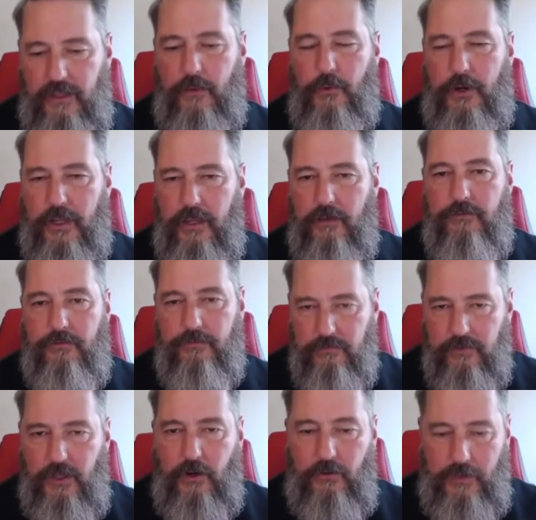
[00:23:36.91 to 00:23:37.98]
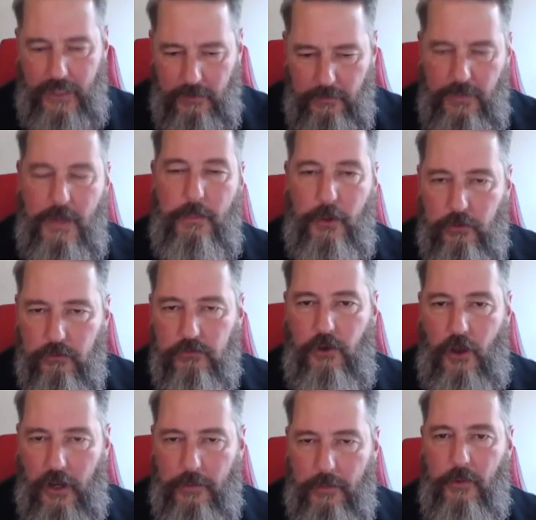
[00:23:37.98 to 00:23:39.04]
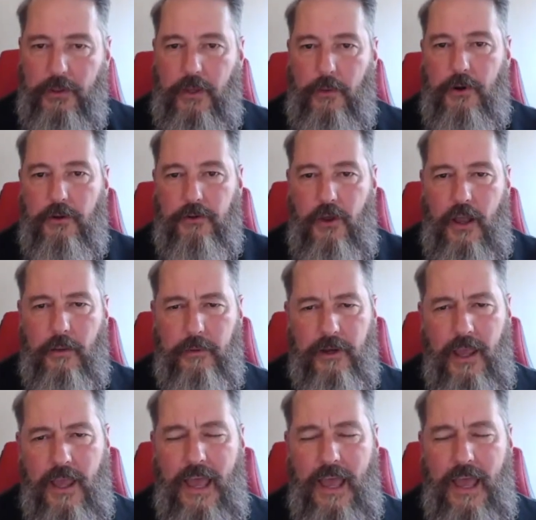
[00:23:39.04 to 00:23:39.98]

They want to give, let people talk about what they want to talk about.